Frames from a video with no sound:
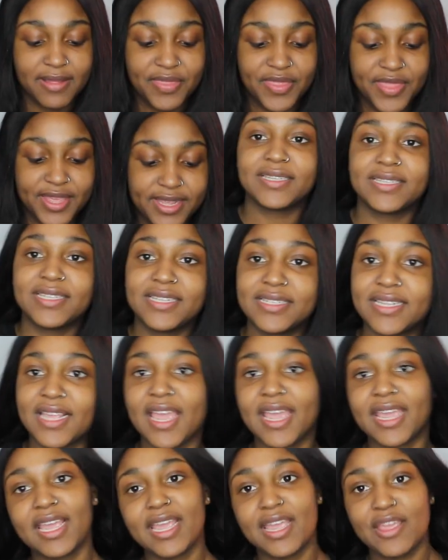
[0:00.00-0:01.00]
This is
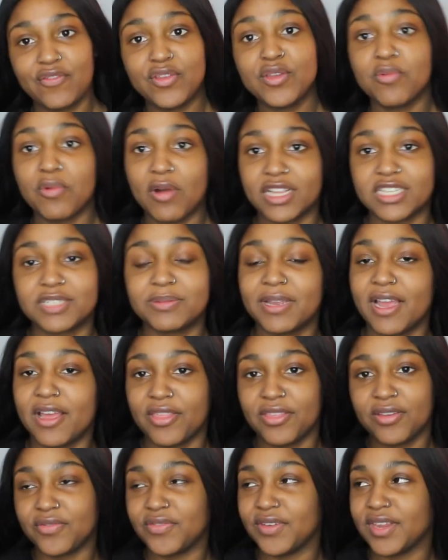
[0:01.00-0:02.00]
like, if you watch my
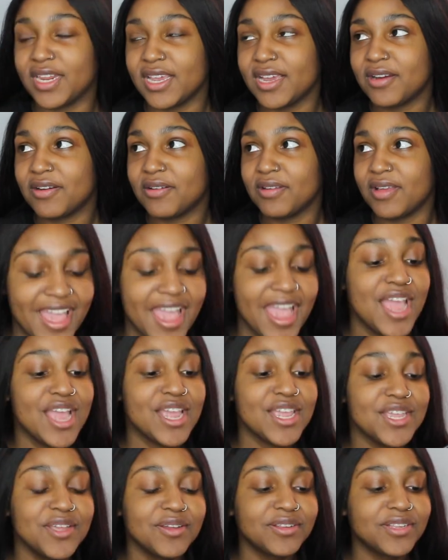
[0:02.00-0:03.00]
other video,
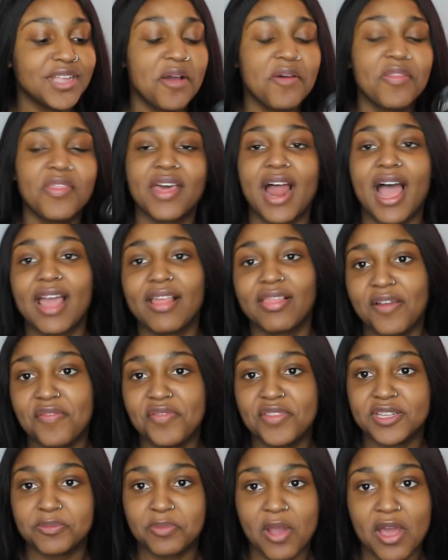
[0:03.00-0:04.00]
you'll know that I
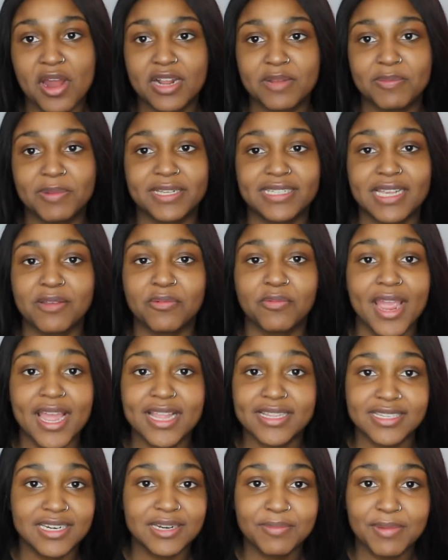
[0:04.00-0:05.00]
love this product because I
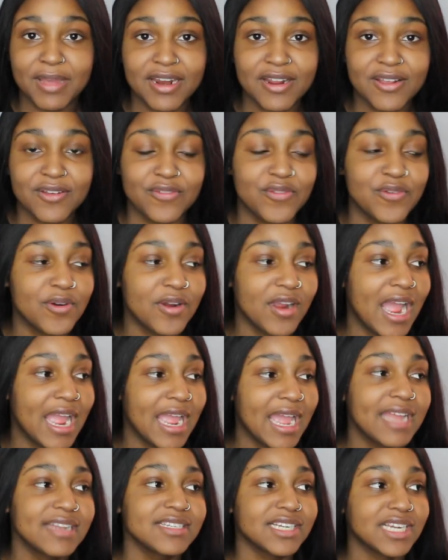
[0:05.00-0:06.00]
ranted about it I
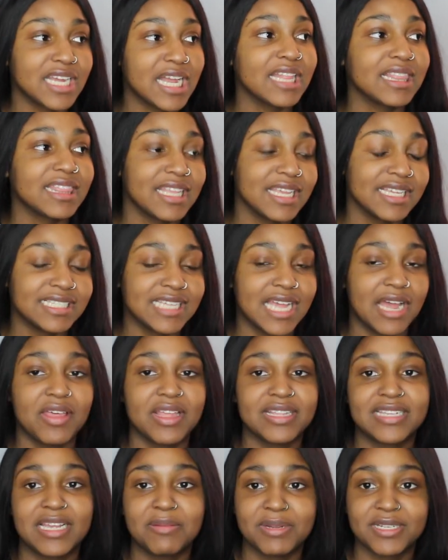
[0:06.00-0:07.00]
had to cut things out.
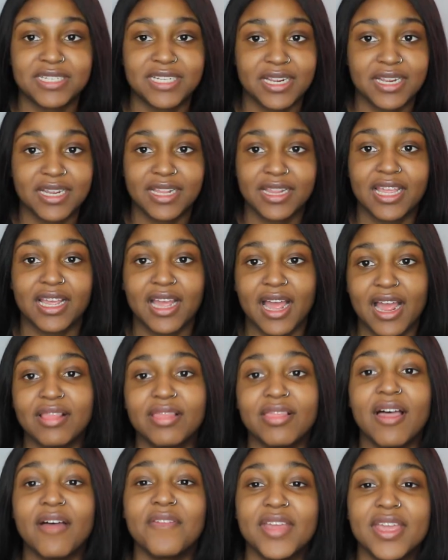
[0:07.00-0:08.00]
That's how much I
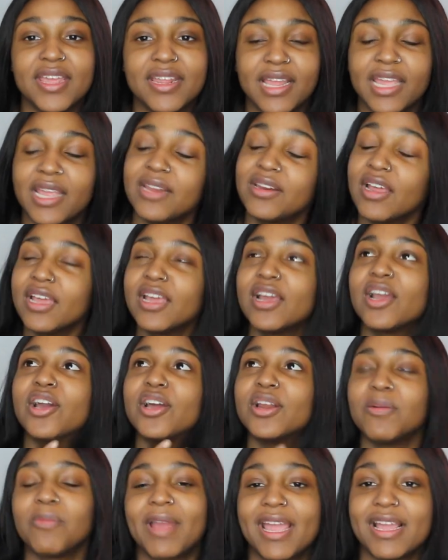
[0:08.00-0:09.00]
love it. Like a
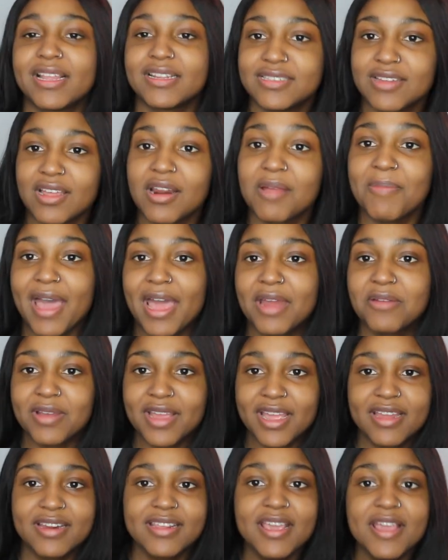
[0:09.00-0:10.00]
good rant, not a bad
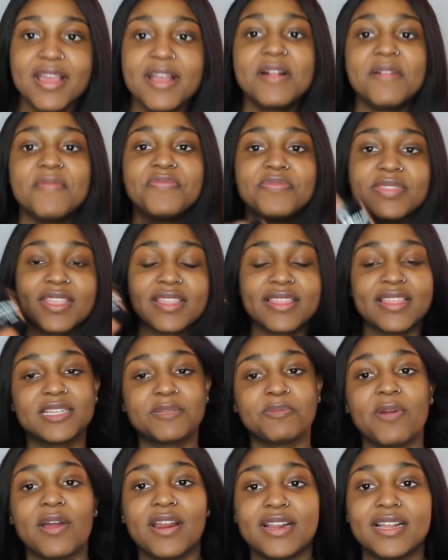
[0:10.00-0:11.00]
rant.
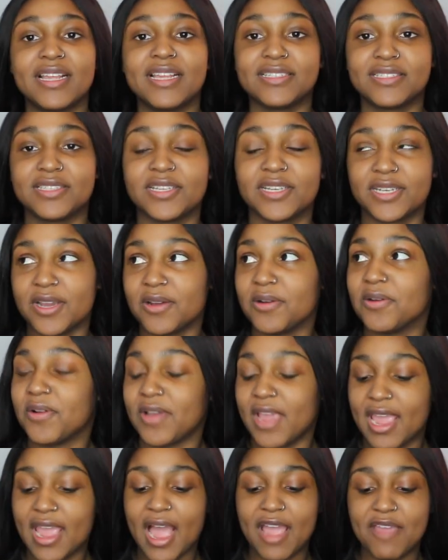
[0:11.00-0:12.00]
This product is the go,
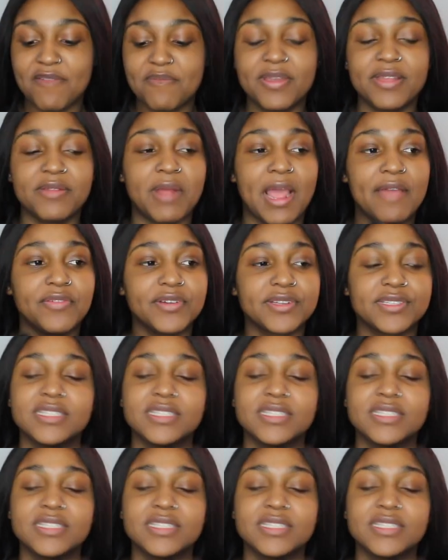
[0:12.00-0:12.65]
okay? Ever